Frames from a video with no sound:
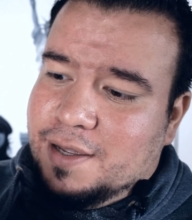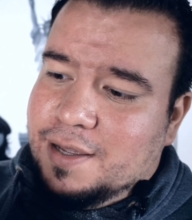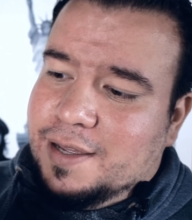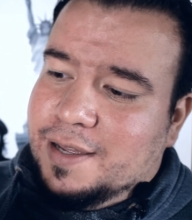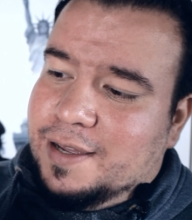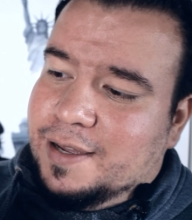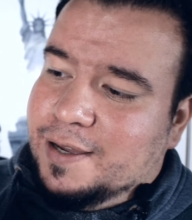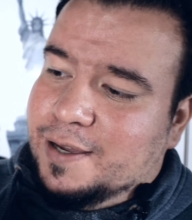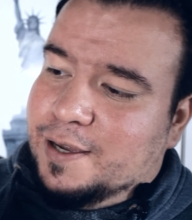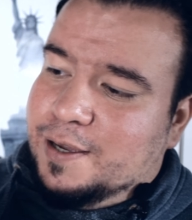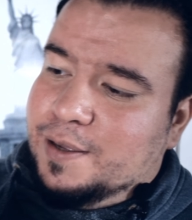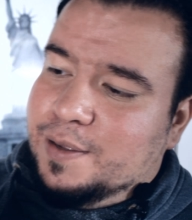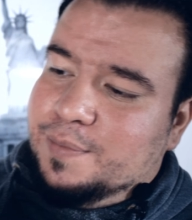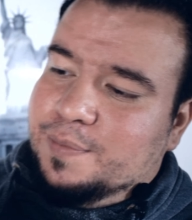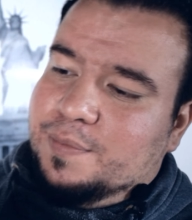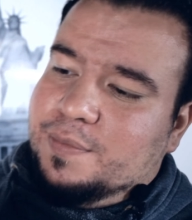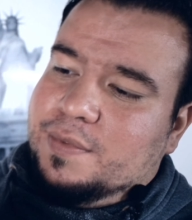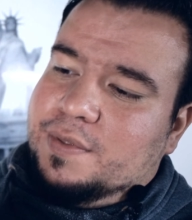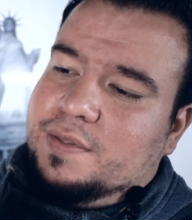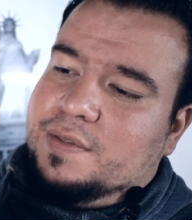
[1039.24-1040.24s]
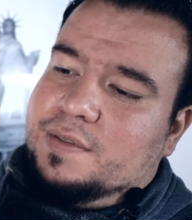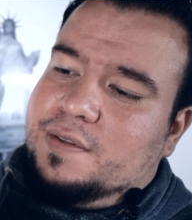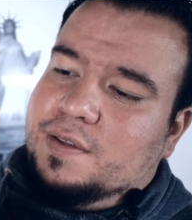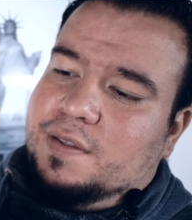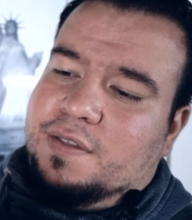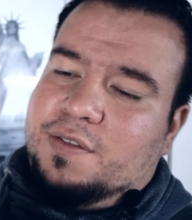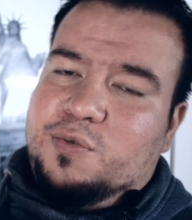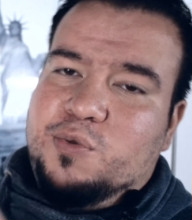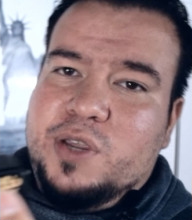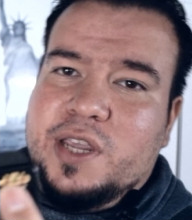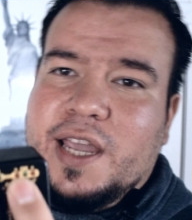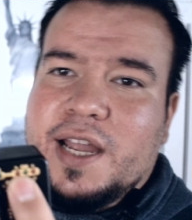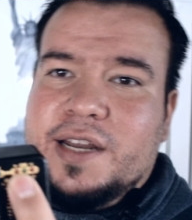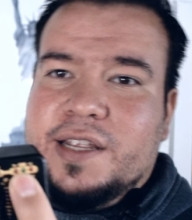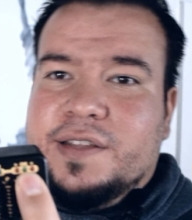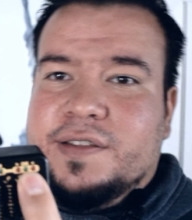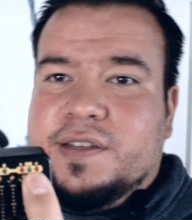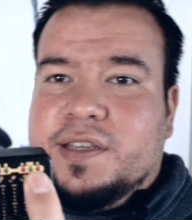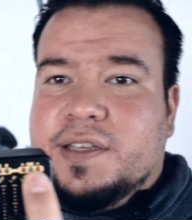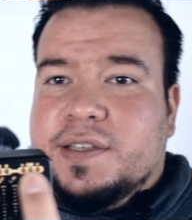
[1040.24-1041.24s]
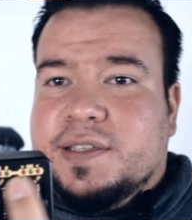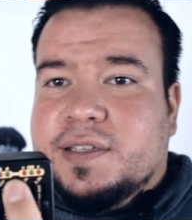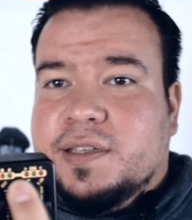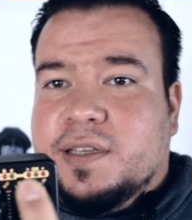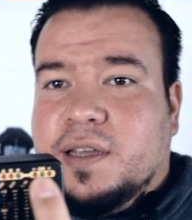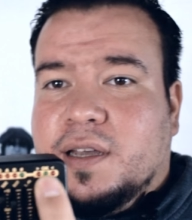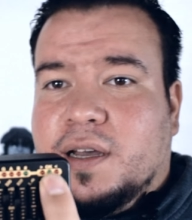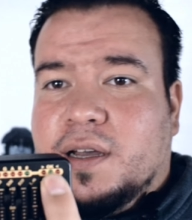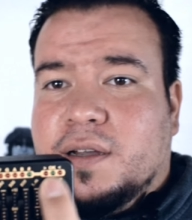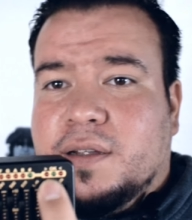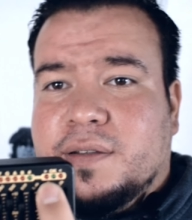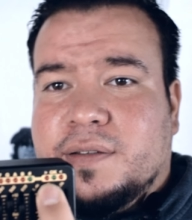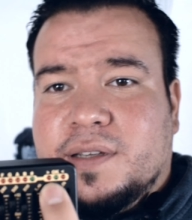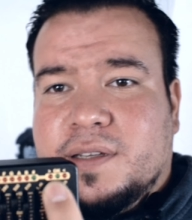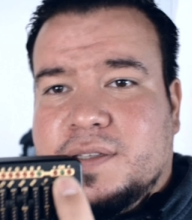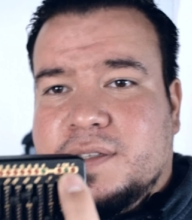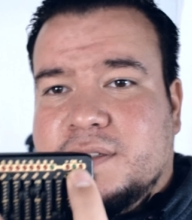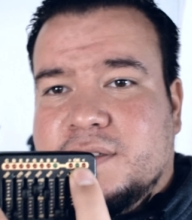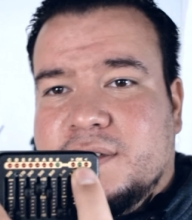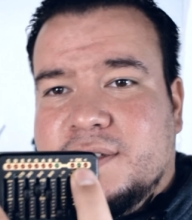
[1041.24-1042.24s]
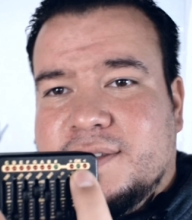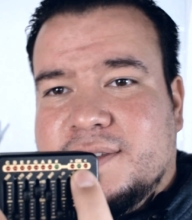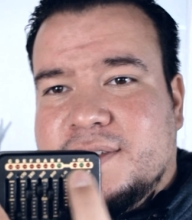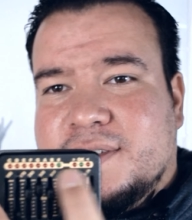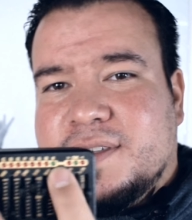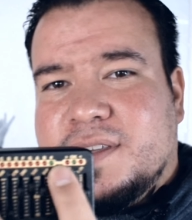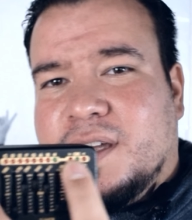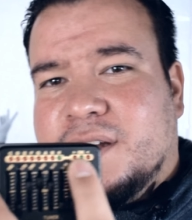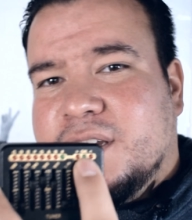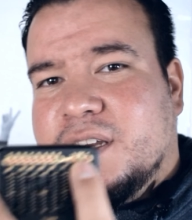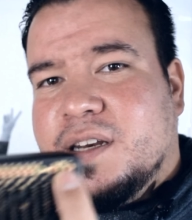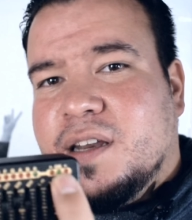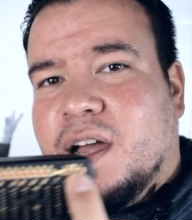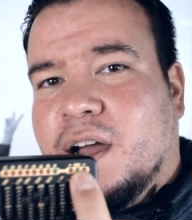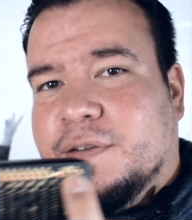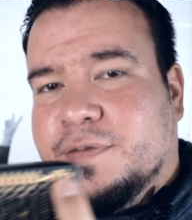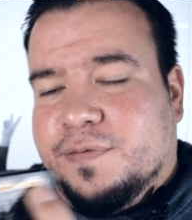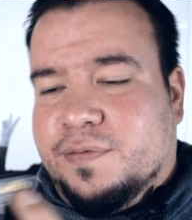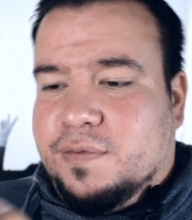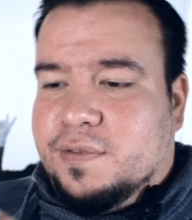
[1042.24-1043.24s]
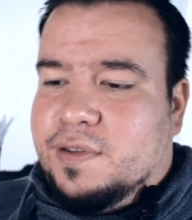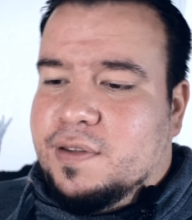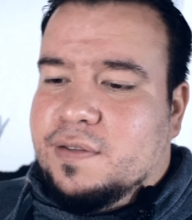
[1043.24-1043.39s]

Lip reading: The 3 LEDs here, it's not enough.